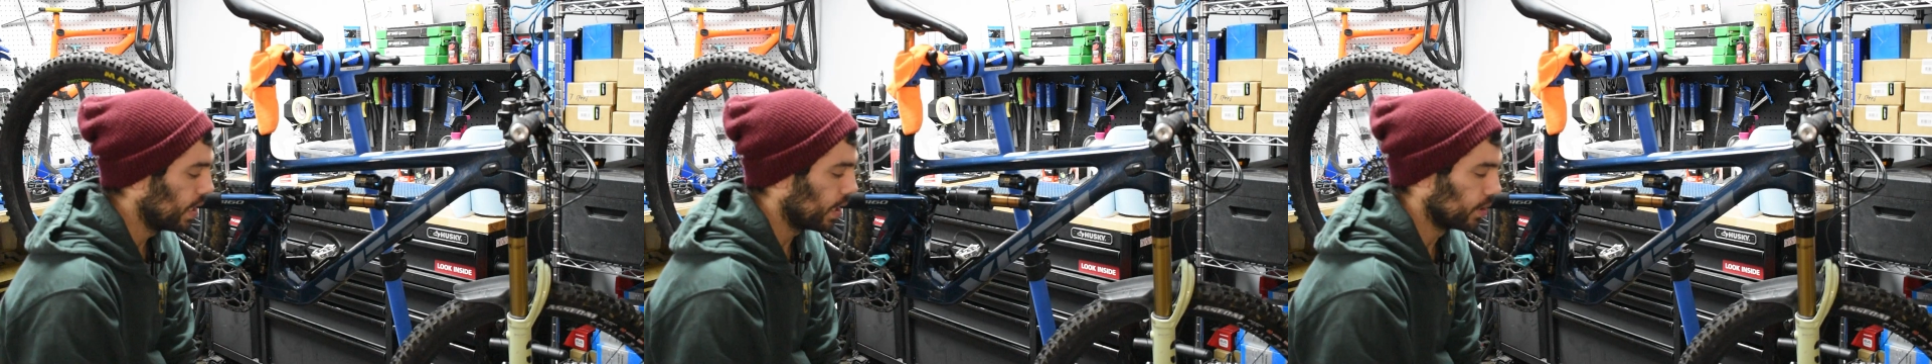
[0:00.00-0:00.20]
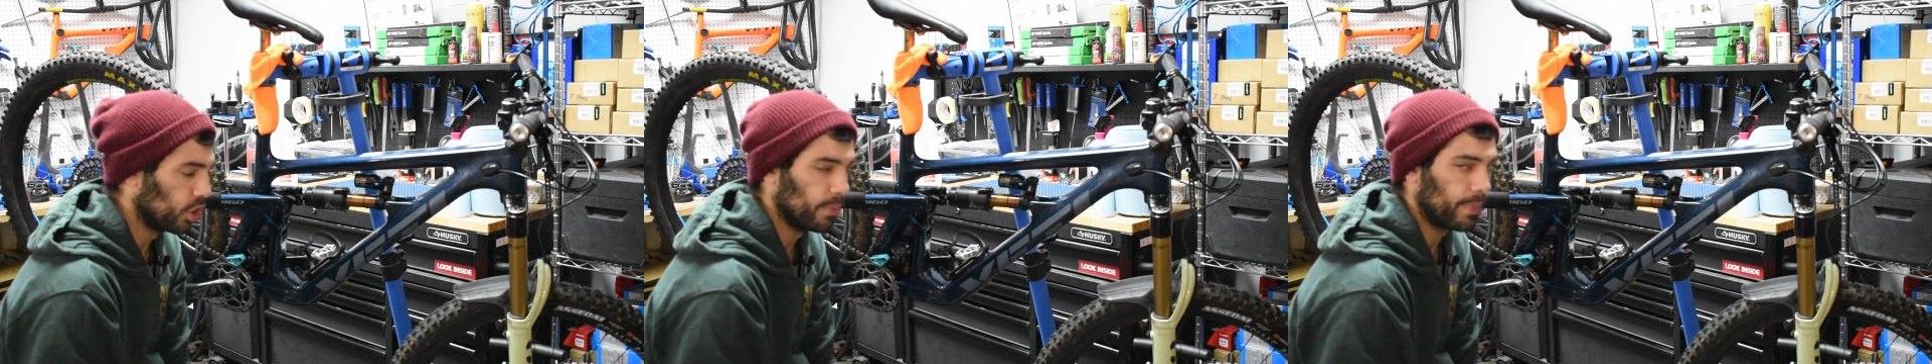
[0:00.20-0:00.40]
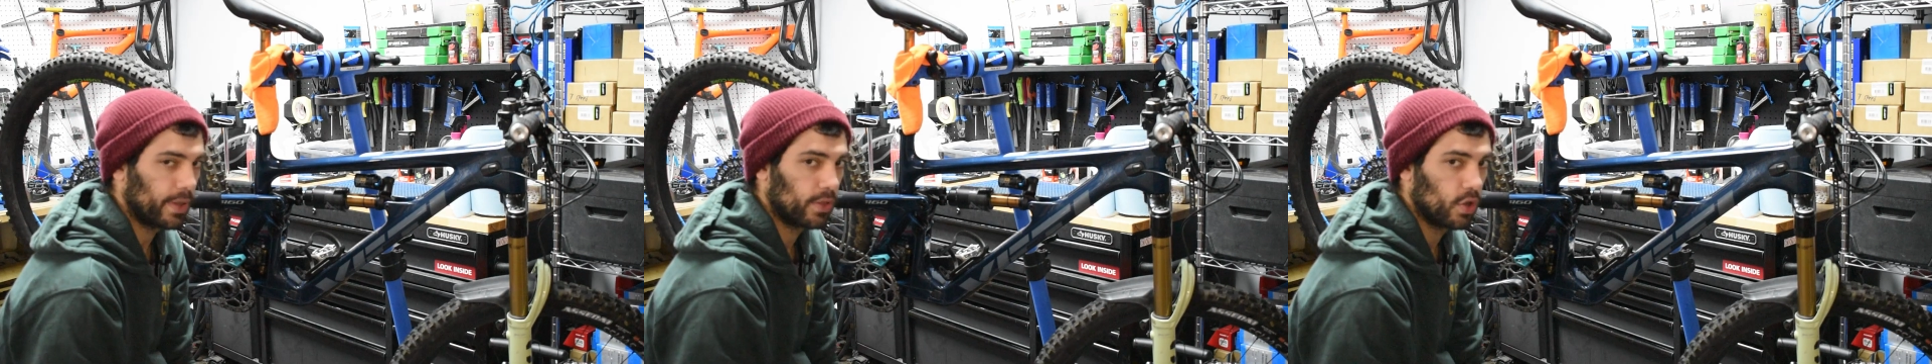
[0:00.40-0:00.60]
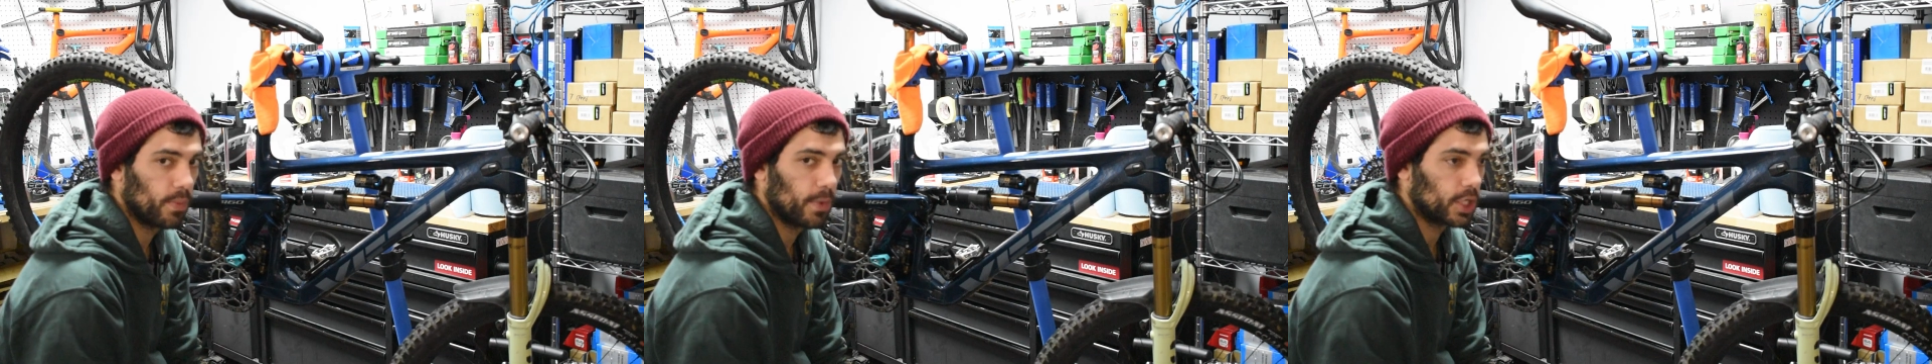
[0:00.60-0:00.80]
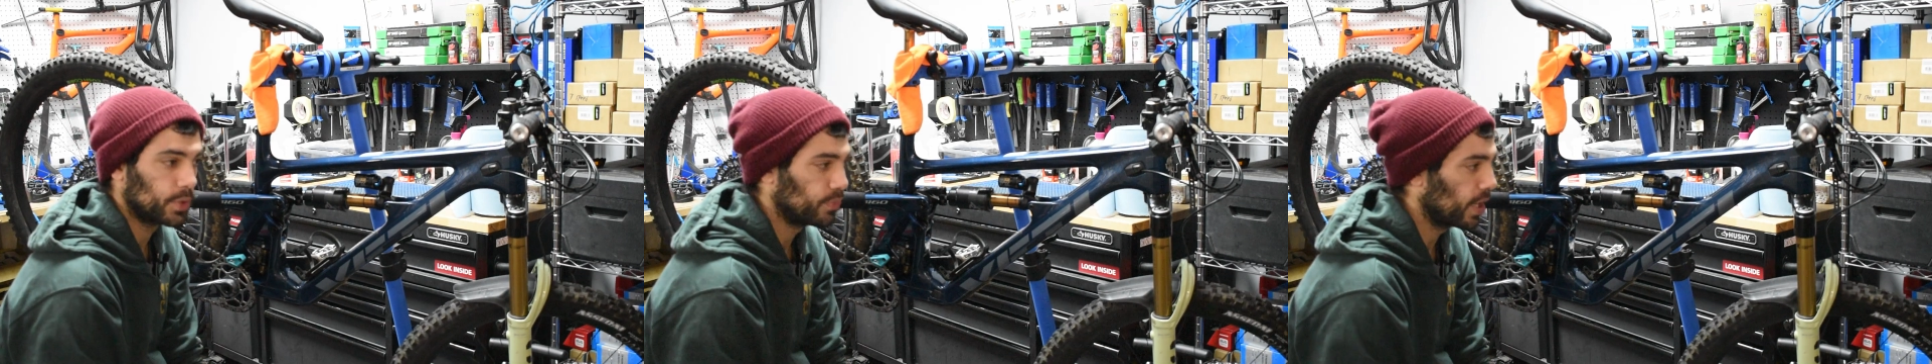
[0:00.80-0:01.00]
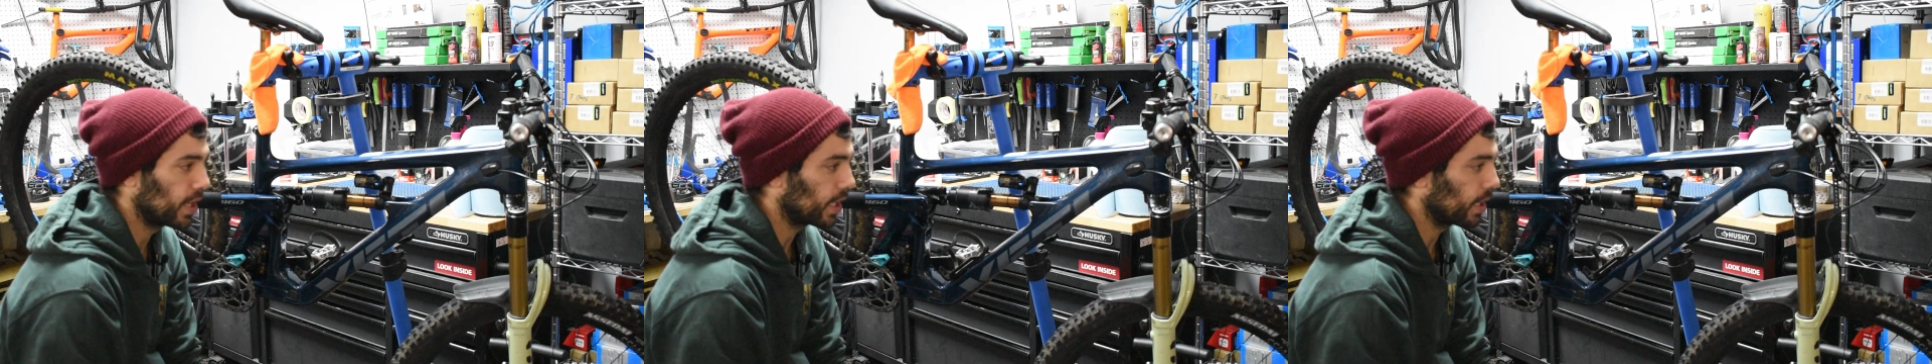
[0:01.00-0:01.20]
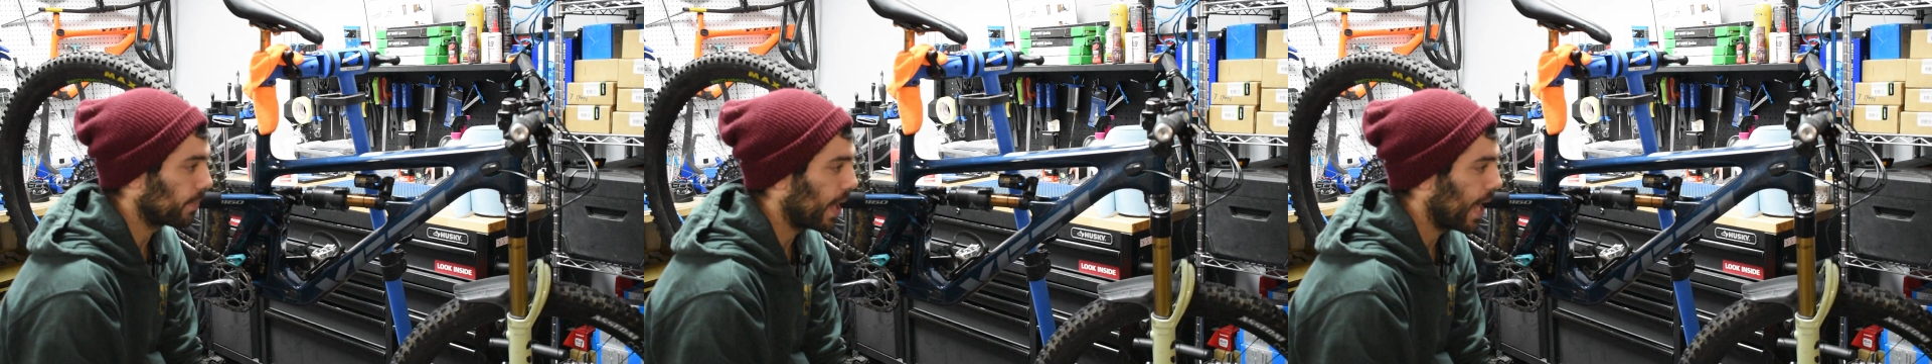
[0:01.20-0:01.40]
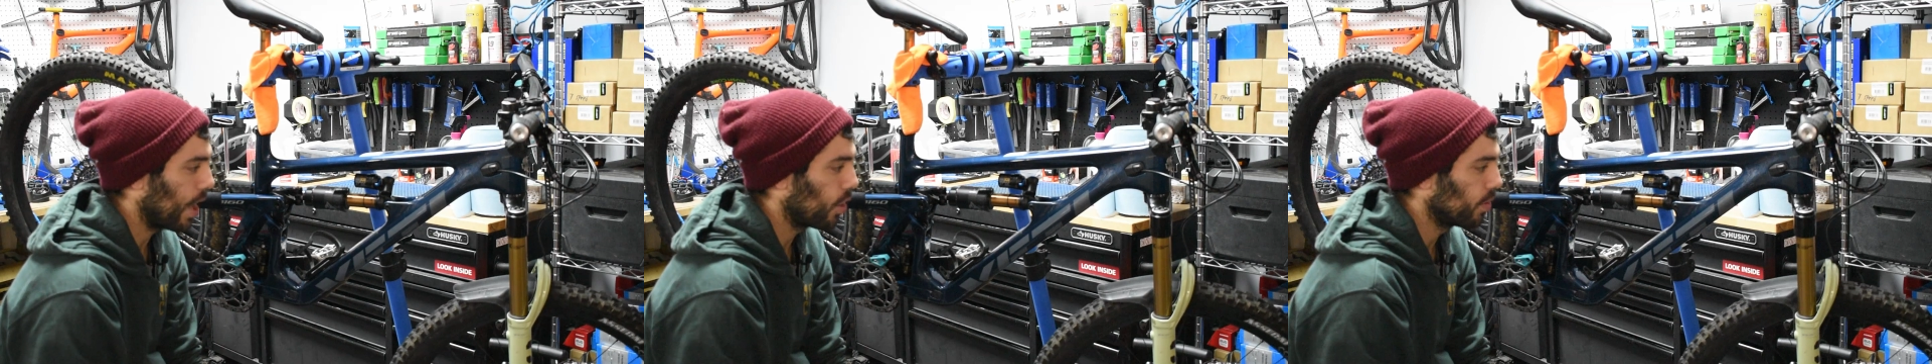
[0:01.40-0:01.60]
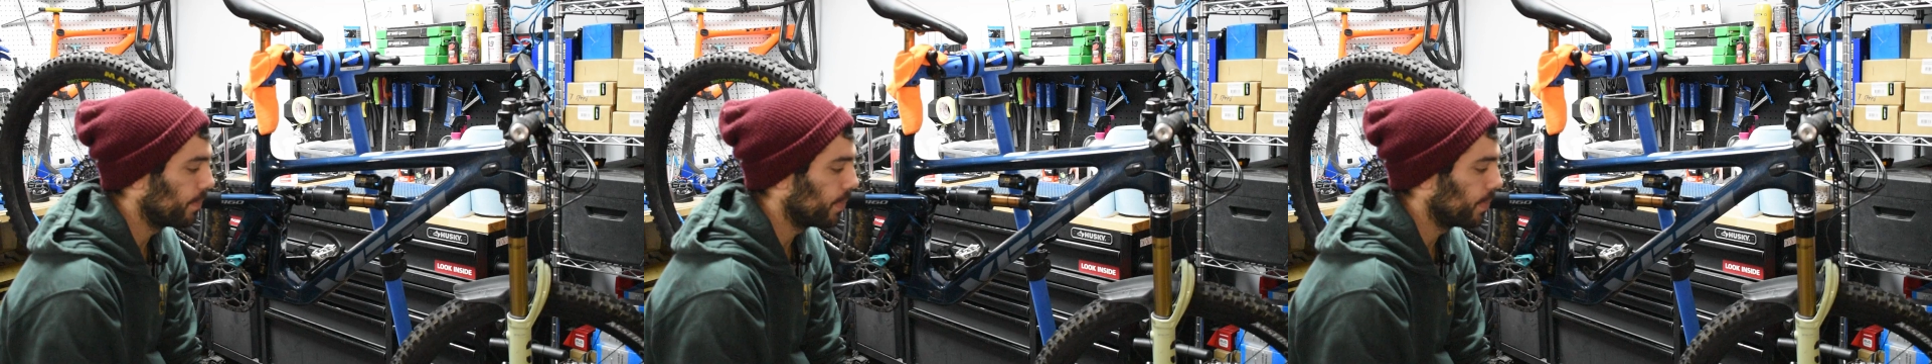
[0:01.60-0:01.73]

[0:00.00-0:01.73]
A little bit too much braking power,